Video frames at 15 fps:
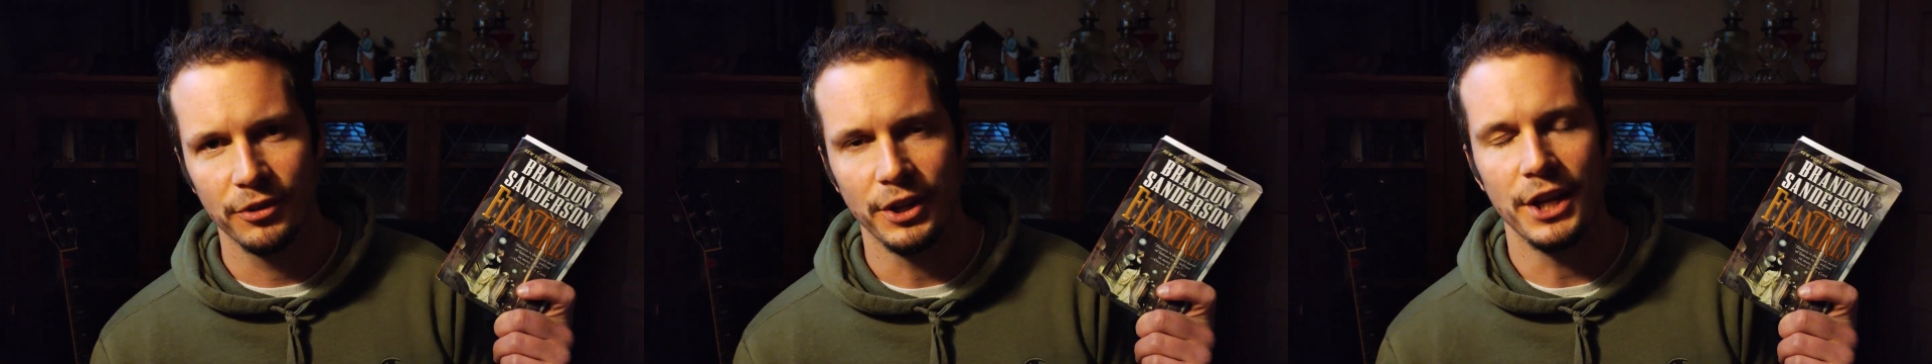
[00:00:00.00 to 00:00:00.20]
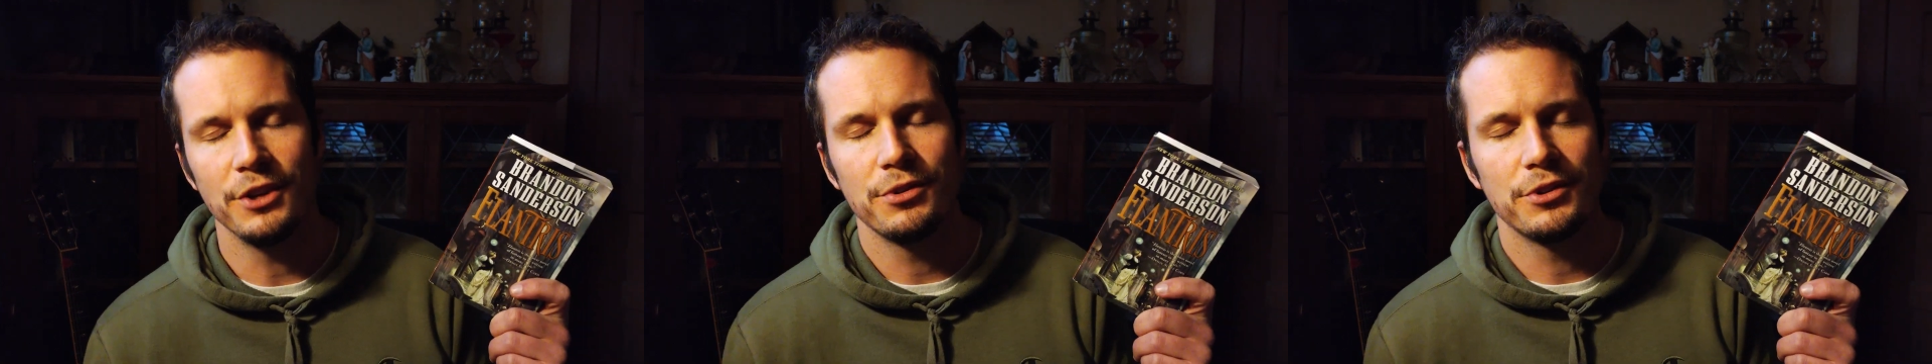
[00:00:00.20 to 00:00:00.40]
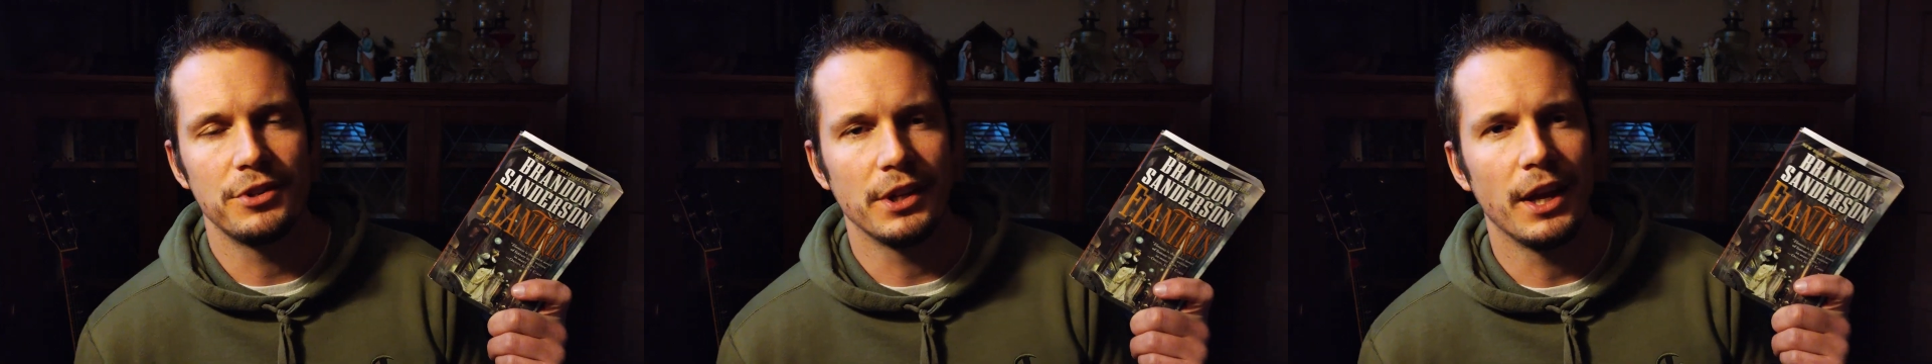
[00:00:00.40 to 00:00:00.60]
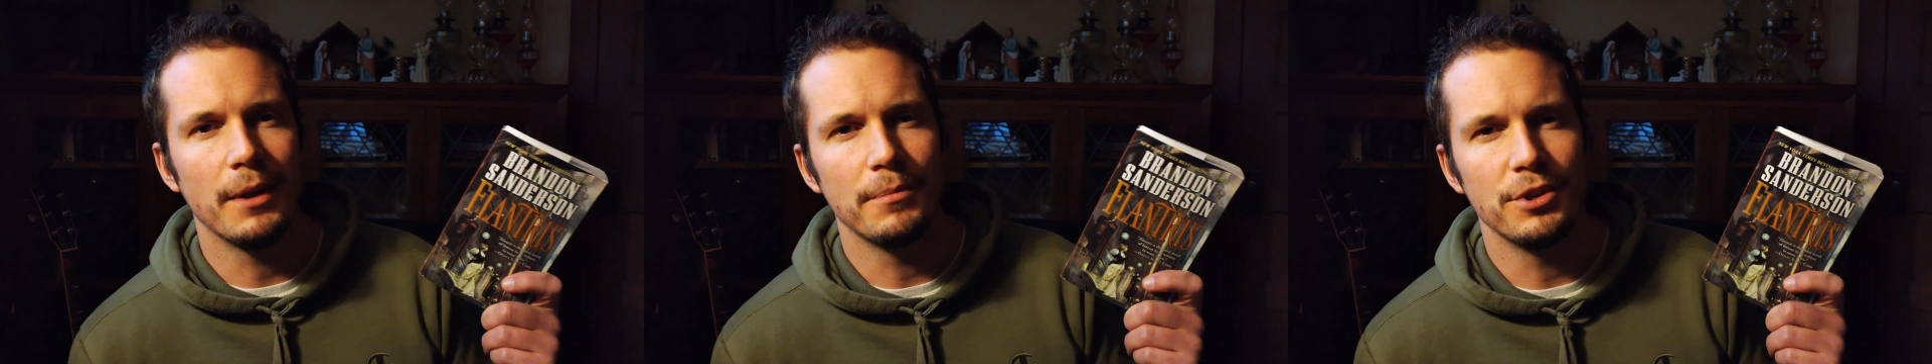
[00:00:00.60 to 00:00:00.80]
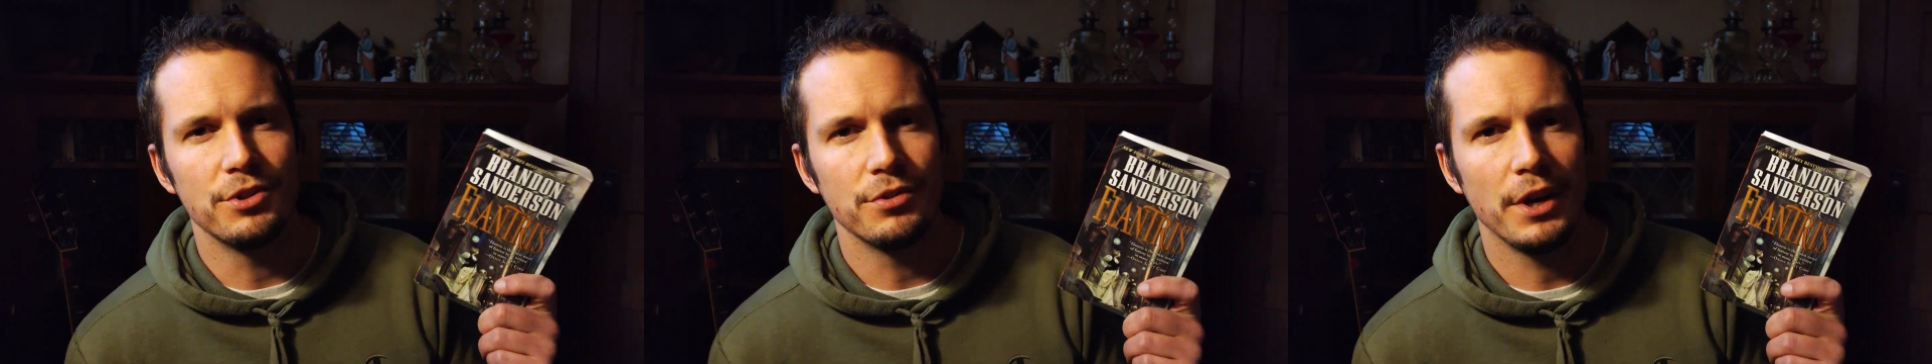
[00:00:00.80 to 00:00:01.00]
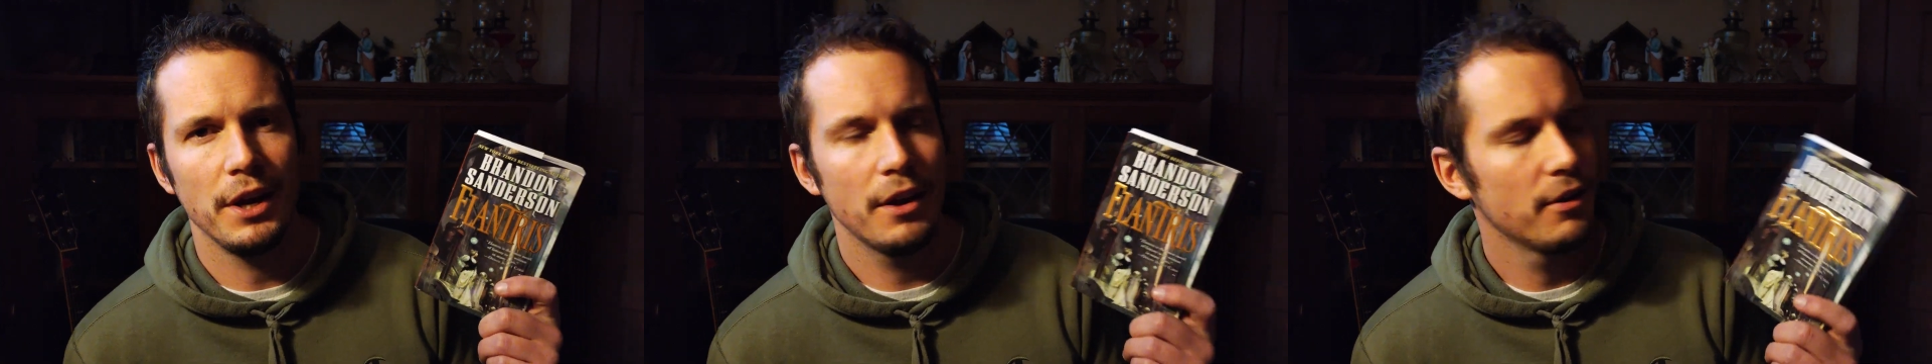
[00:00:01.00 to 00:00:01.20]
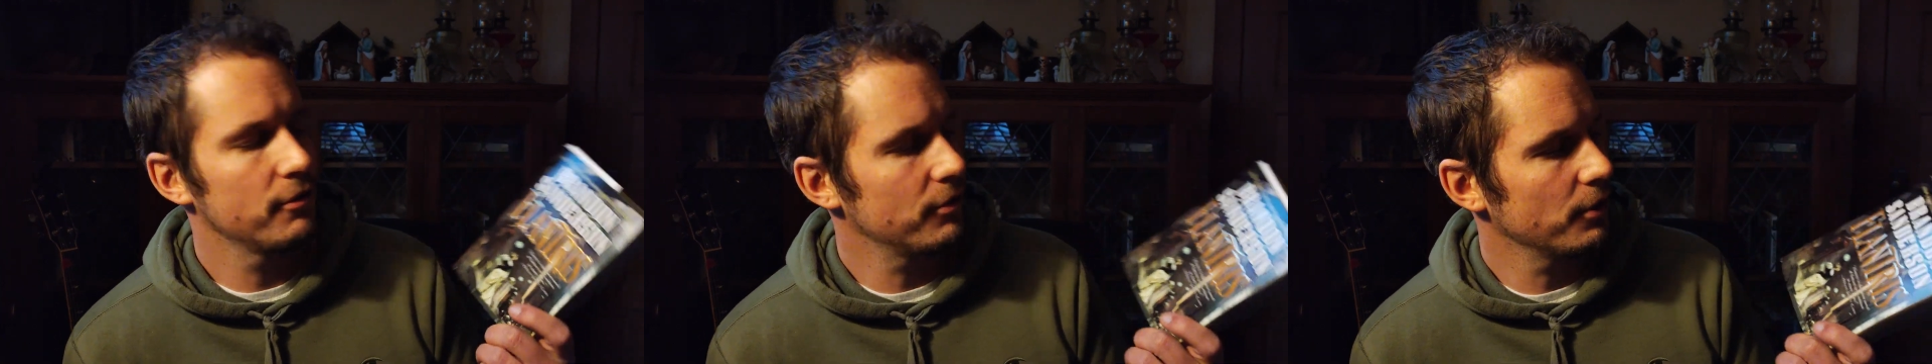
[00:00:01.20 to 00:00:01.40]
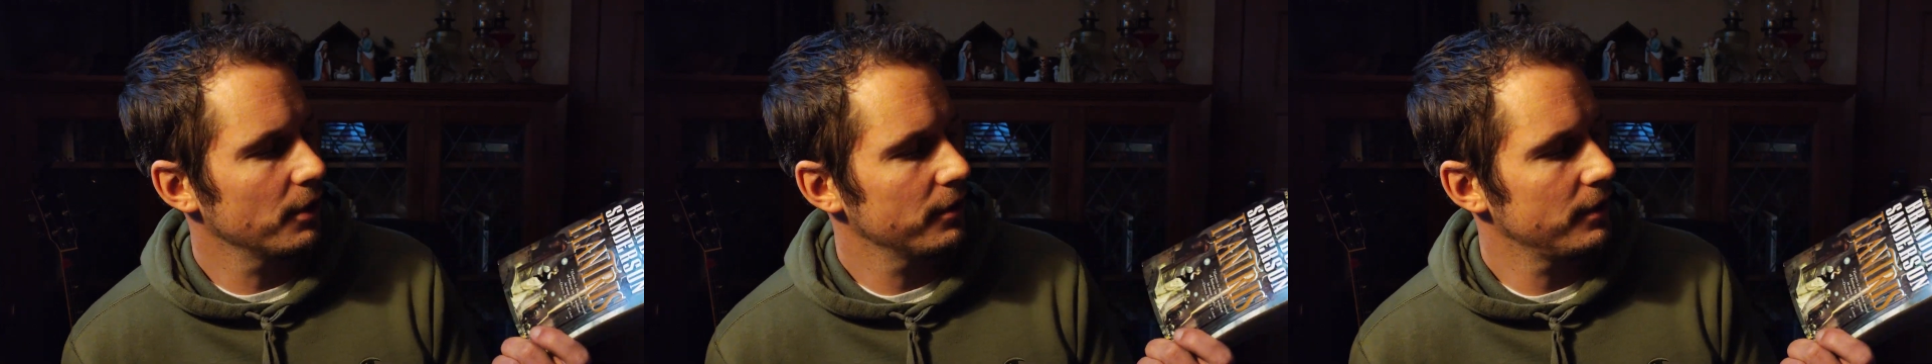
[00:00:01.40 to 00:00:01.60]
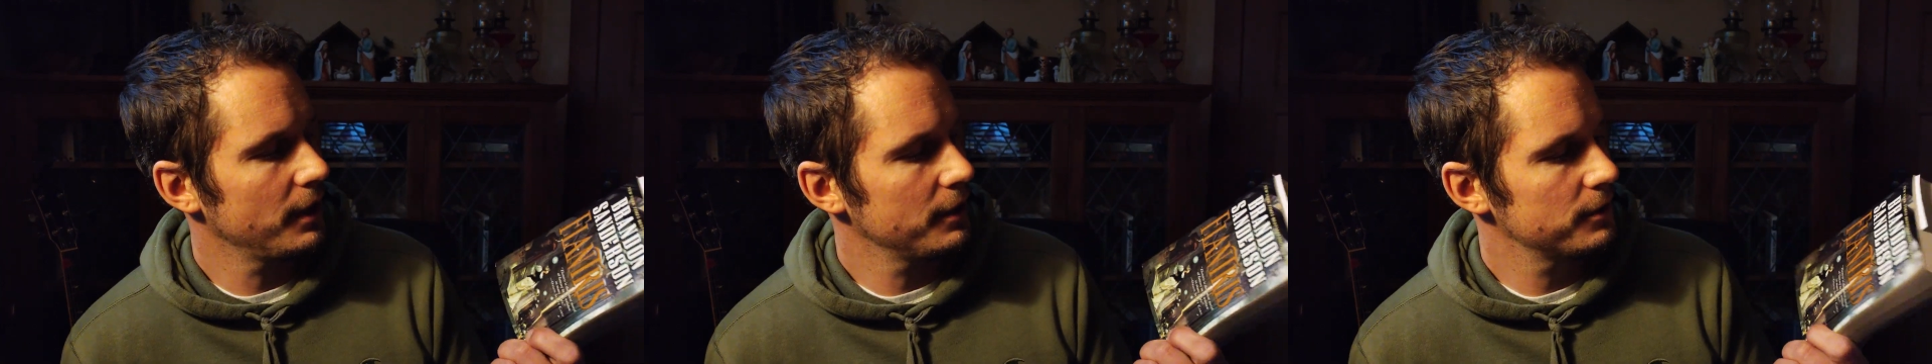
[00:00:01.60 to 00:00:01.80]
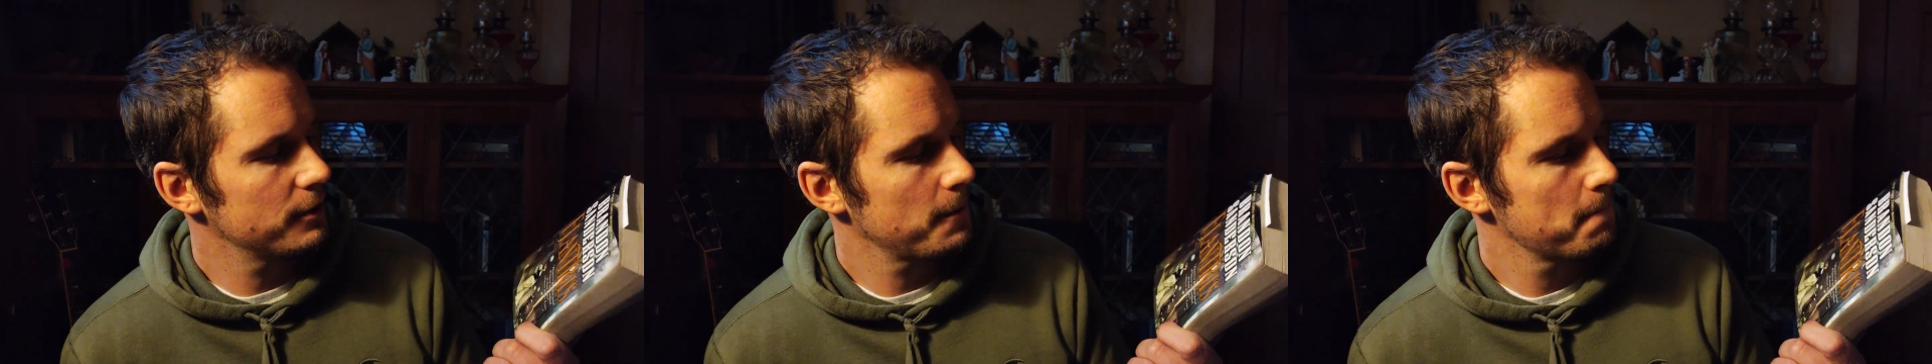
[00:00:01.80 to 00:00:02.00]
interesting imagery for
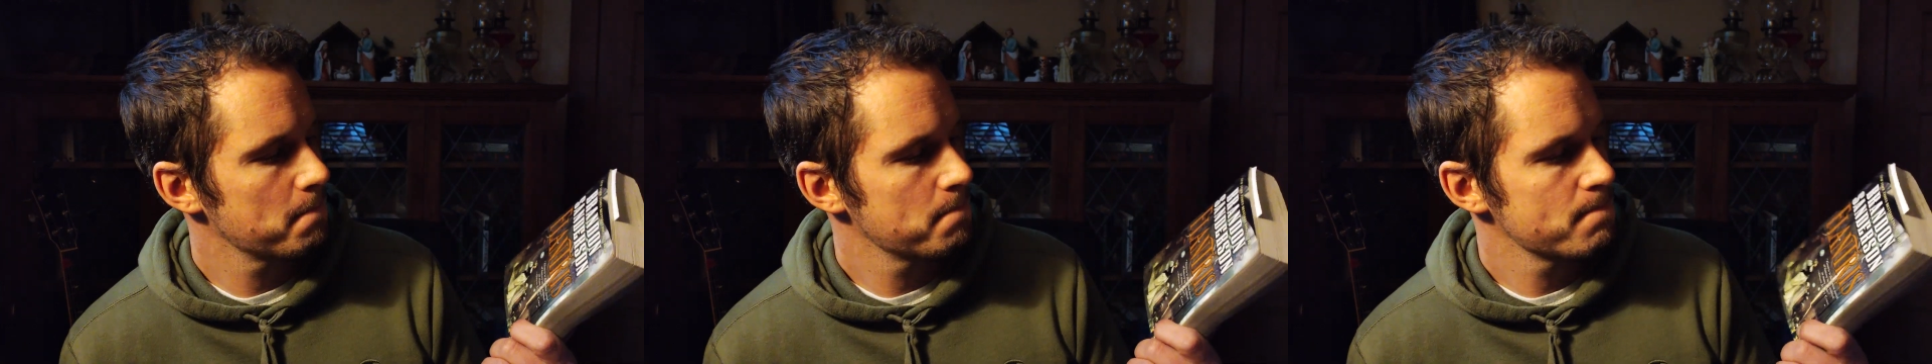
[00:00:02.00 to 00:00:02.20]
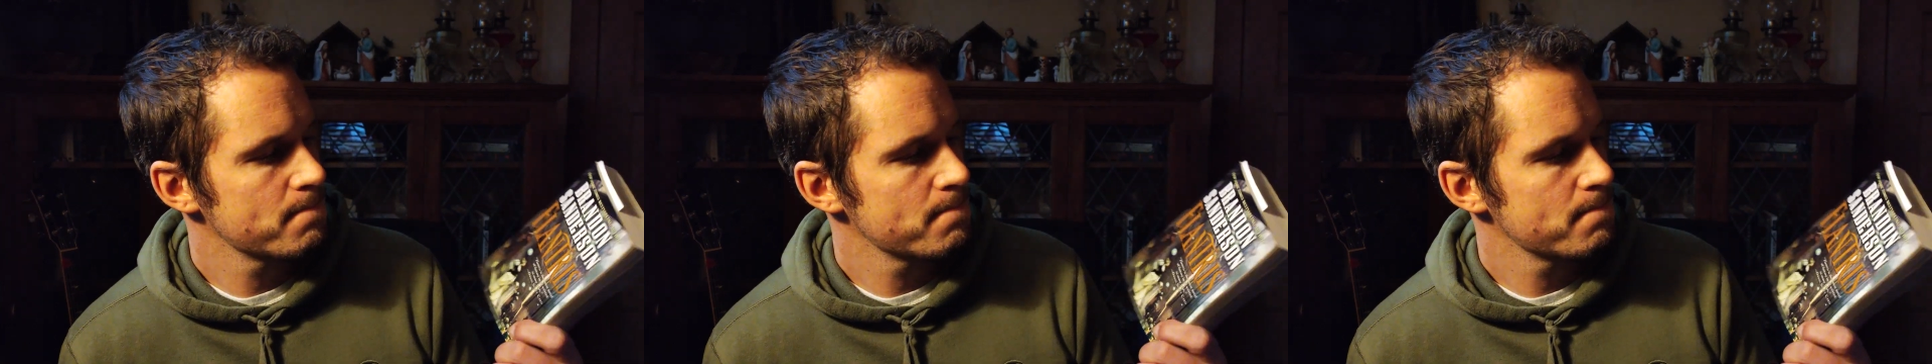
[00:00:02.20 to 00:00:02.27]
things.